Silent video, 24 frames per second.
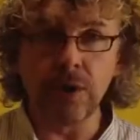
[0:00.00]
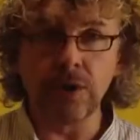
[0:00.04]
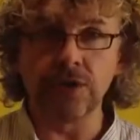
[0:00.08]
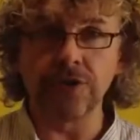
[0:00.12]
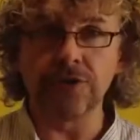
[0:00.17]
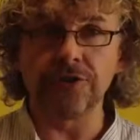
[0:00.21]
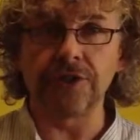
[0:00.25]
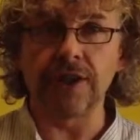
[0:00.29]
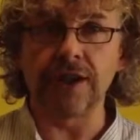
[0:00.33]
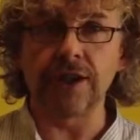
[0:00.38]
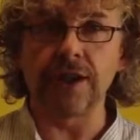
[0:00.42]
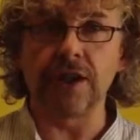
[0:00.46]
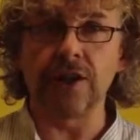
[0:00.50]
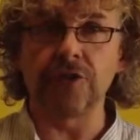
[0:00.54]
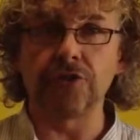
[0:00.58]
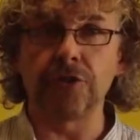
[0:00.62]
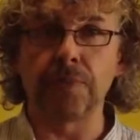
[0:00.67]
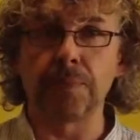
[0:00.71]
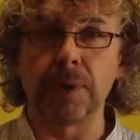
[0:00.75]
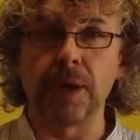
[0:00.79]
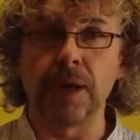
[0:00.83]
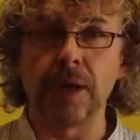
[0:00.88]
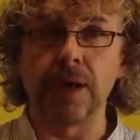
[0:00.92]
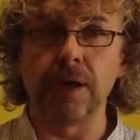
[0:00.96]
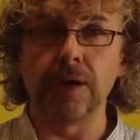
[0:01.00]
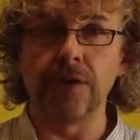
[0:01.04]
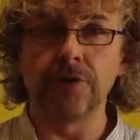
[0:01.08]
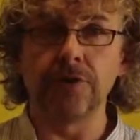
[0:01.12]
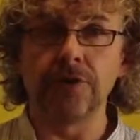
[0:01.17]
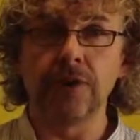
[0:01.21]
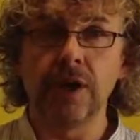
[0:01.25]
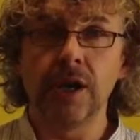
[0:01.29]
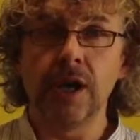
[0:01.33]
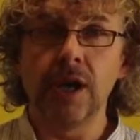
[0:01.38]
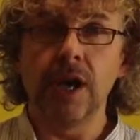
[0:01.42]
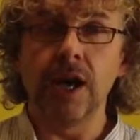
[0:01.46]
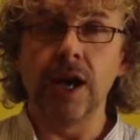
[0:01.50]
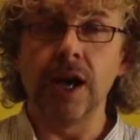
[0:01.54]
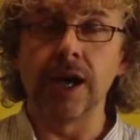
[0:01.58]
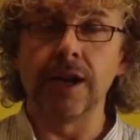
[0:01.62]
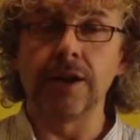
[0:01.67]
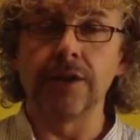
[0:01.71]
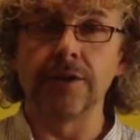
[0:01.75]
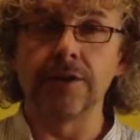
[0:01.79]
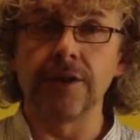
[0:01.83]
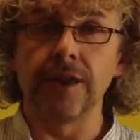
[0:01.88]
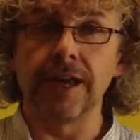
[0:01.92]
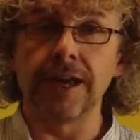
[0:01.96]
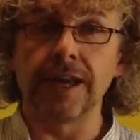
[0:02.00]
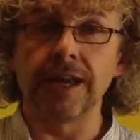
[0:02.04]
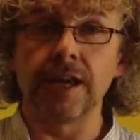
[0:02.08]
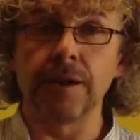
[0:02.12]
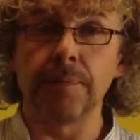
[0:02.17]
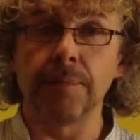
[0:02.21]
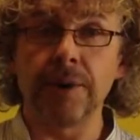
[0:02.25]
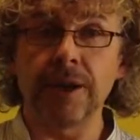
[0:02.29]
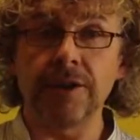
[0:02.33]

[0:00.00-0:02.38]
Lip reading: the more we understand our suppliers and